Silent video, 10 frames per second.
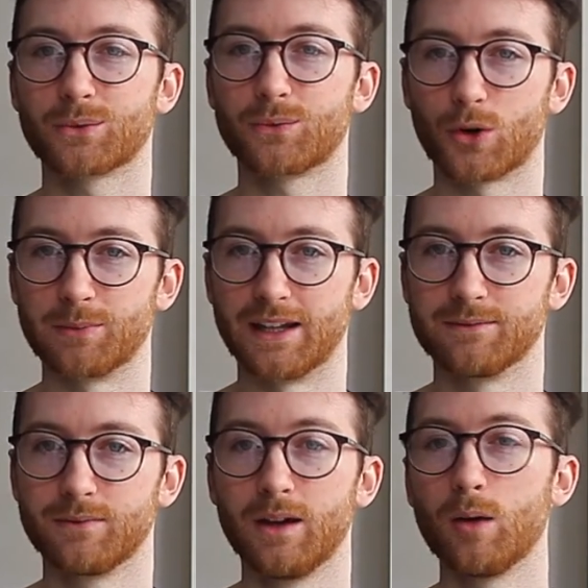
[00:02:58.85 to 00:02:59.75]
formulae.
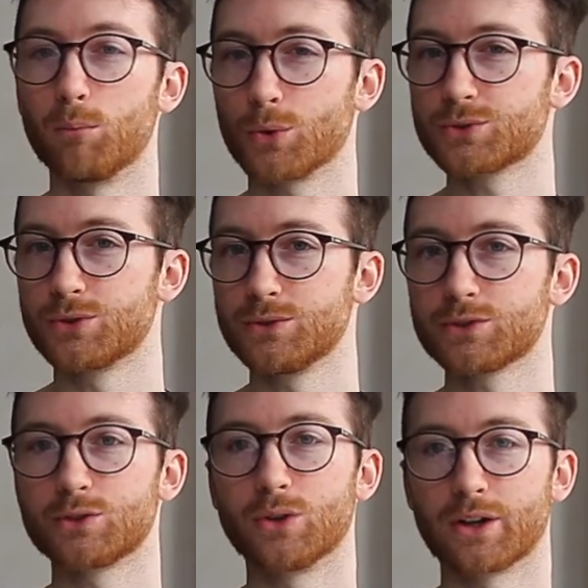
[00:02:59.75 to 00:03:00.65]
Most students
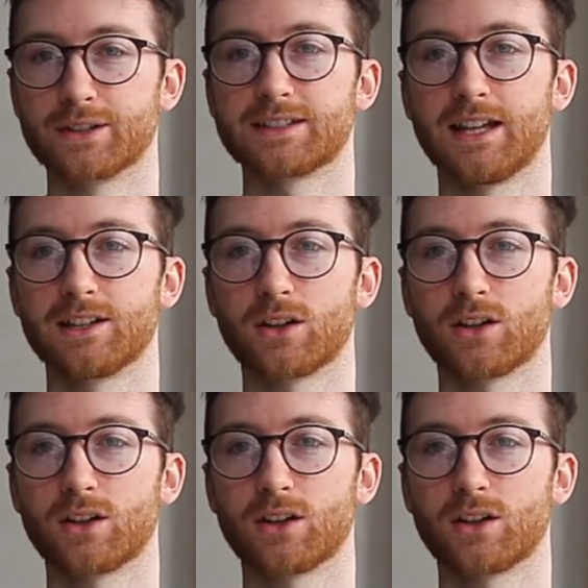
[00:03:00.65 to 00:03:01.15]
who don't understand a